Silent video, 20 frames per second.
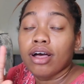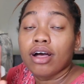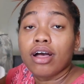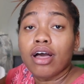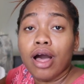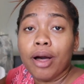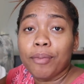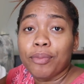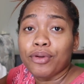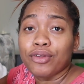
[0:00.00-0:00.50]

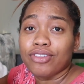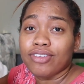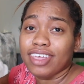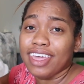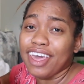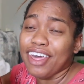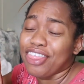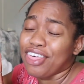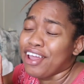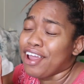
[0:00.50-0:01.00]
got put
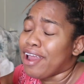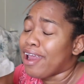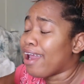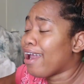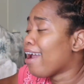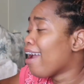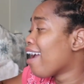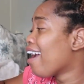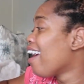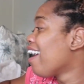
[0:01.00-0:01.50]
together.
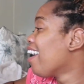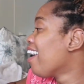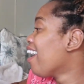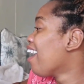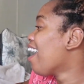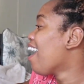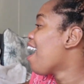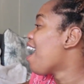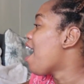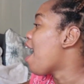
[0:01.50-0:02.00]

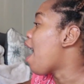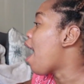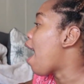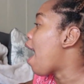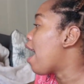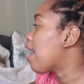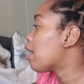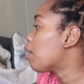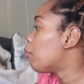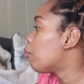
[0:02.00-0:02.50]

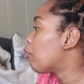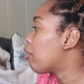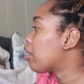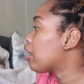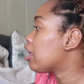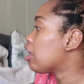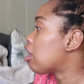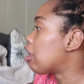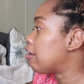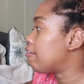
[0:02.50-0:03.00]
I am
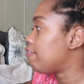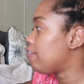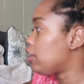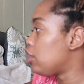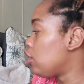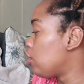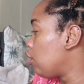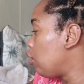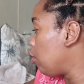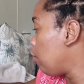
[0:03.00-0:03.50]
working on a
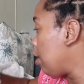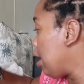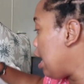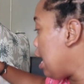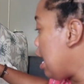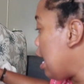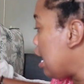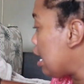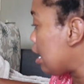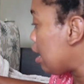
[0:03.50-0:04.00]
video,
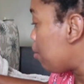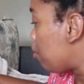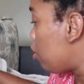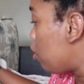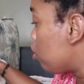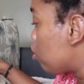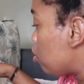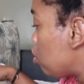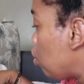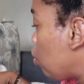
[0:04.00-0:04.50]
and I'm
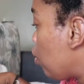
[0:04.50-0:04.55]
also